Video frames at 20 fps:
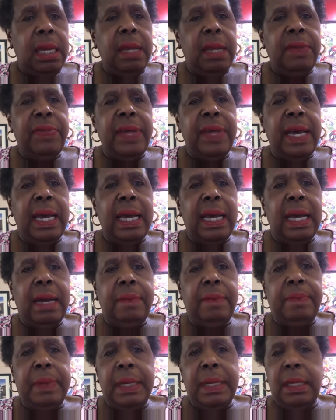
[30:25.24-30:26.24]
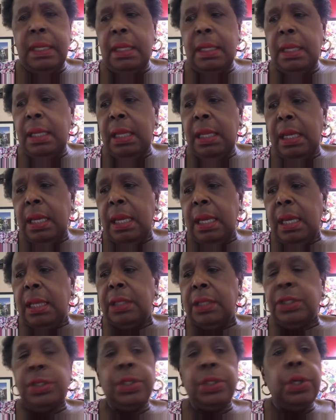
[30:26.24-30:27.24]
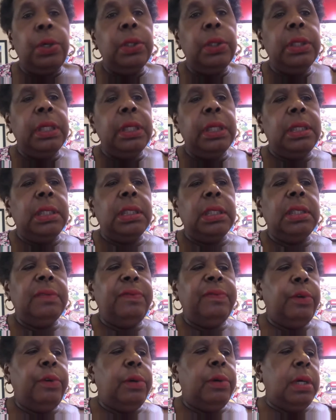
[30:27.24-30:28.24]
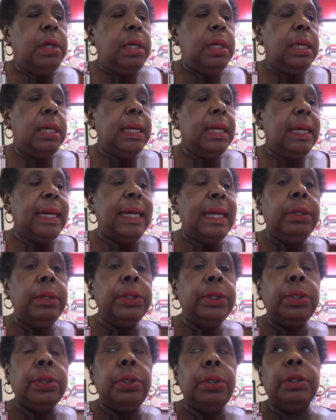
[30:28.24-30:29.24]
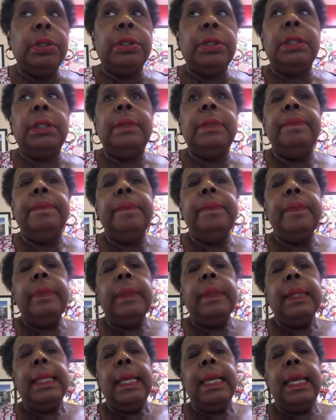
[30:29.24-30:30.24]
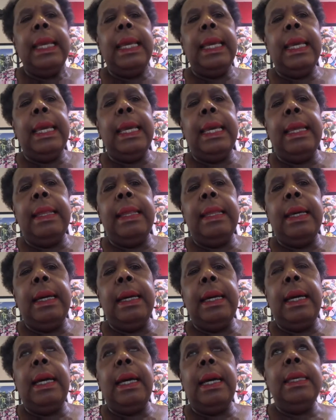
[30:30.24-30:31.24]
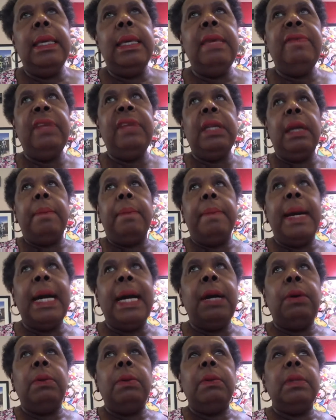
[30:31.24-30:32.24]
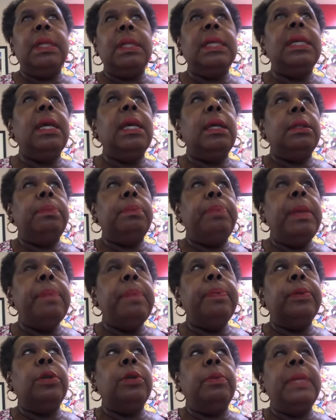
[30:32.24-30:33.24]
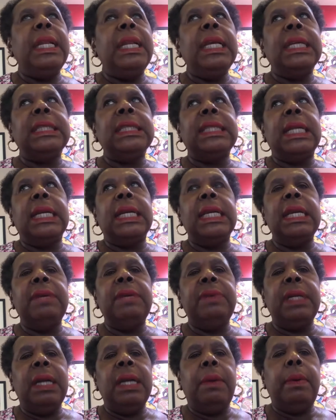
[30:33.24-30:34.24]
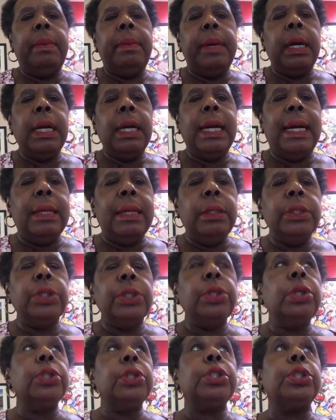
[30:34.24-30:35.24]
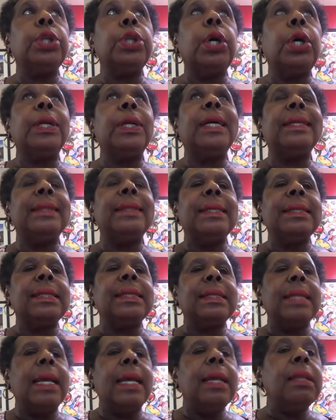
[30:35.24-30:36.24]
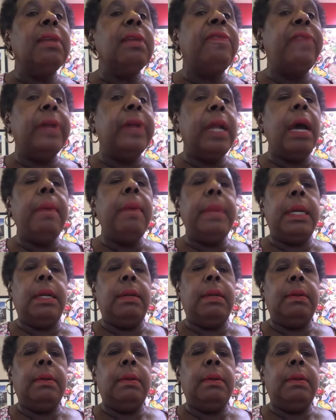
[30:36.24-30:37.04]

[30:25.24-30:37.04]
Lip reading: that have been soldiers for Carlos Cooks, and even among the people, Dominicans that are hearing now about Carlos Cooks don't understand the phenomenon.